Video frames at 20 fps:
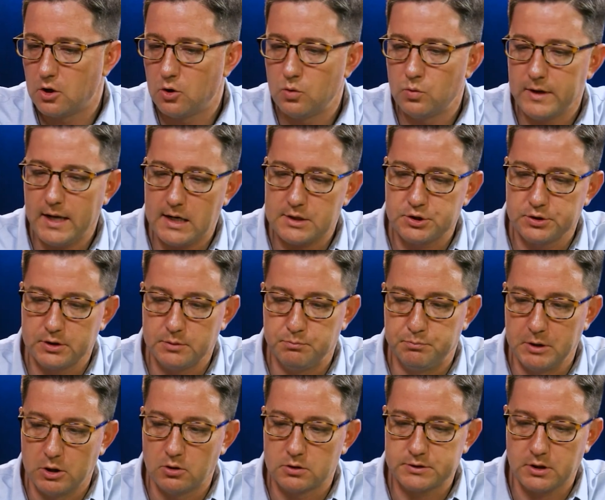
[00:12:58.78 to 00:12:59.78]
we actually
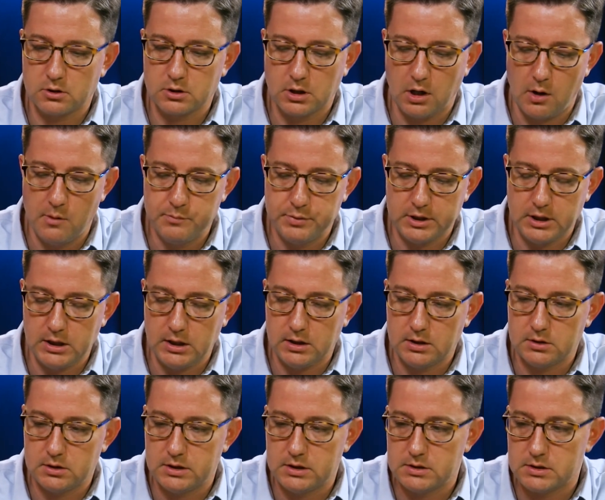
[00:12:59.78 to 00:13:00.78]
built our company
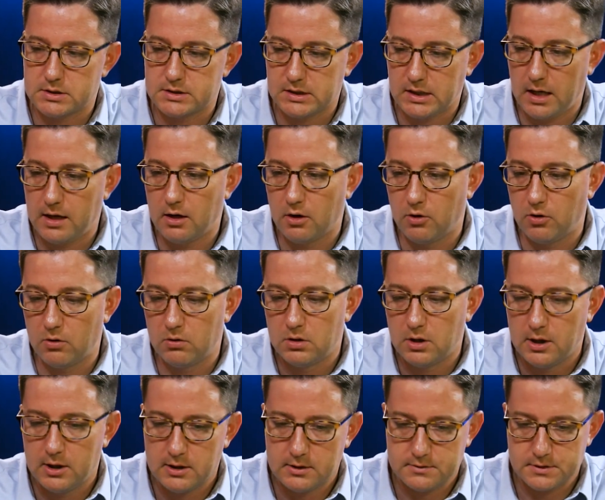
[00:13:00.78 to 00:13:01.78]
in scale
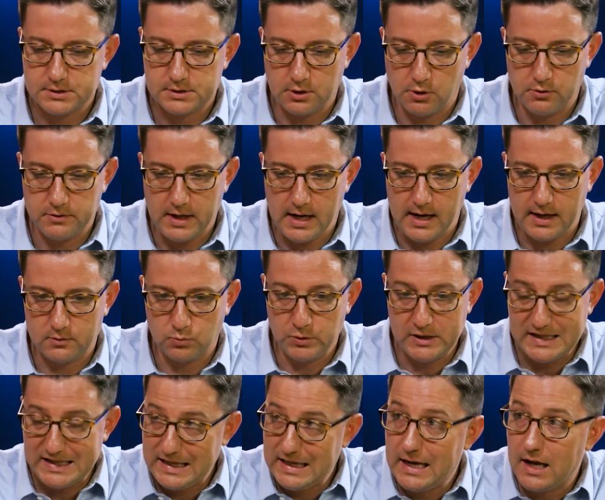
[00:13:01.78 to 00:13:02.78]
so that we
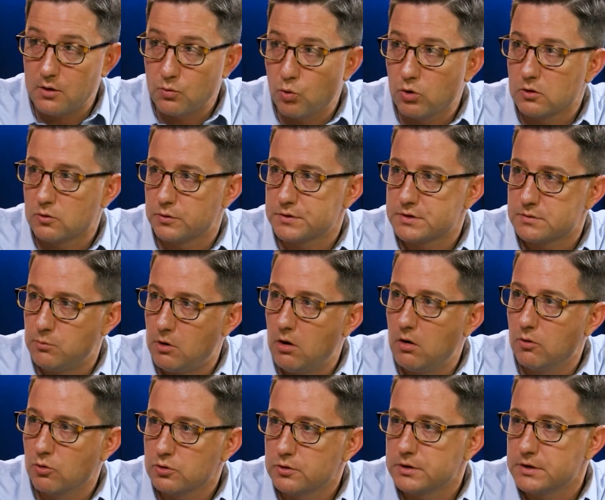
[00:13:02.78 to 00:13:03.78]
can work with small
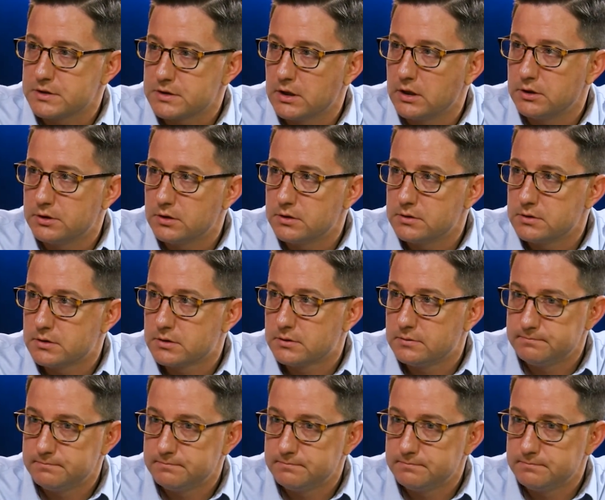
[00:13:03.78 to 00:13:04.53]
organizations.